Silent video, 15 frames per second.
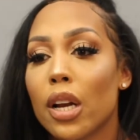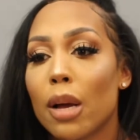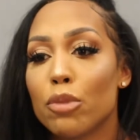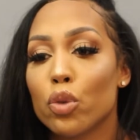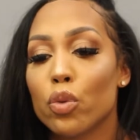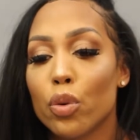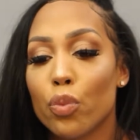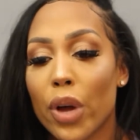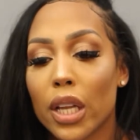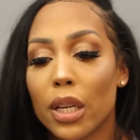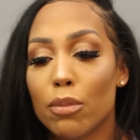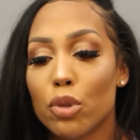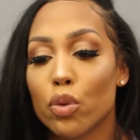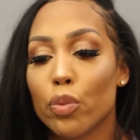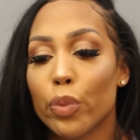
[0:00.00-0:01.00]
doing well,
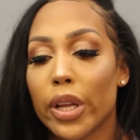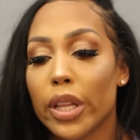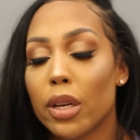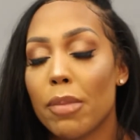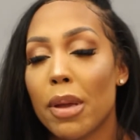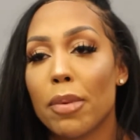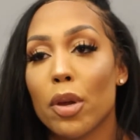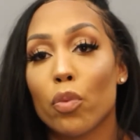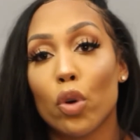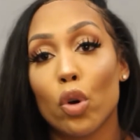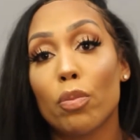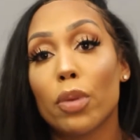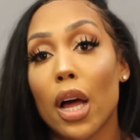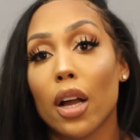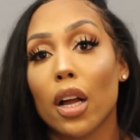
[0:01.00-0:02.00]
and maybe a
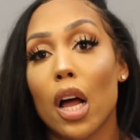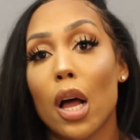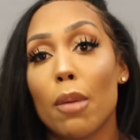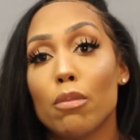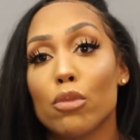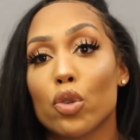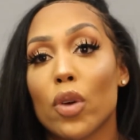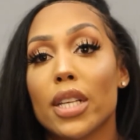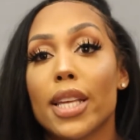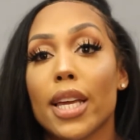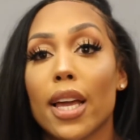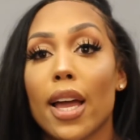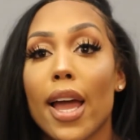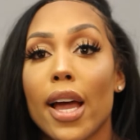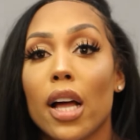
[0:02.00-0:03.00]
roadblock comes or I take
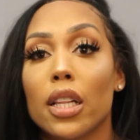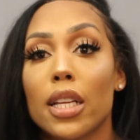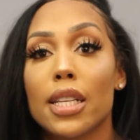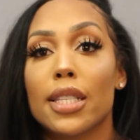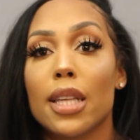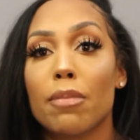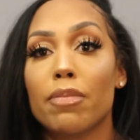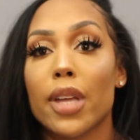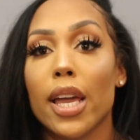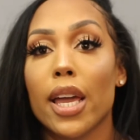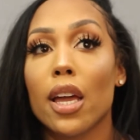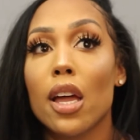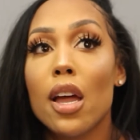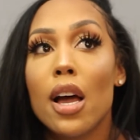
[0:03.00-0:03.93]
a L in something,